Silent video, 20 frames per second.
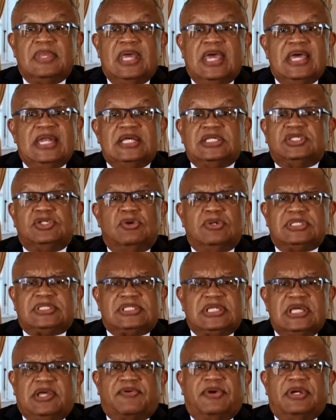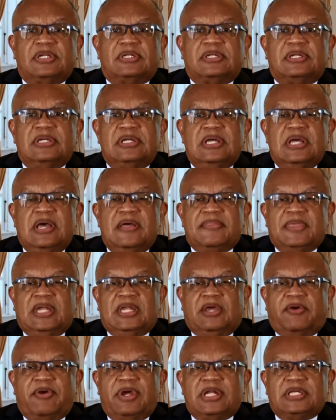It is no secret that
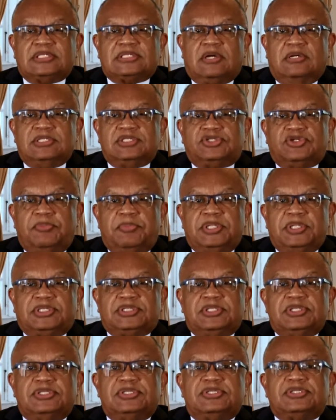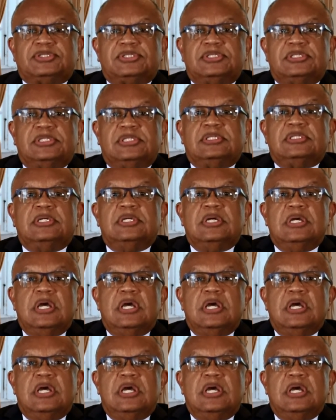the greatest contributors to the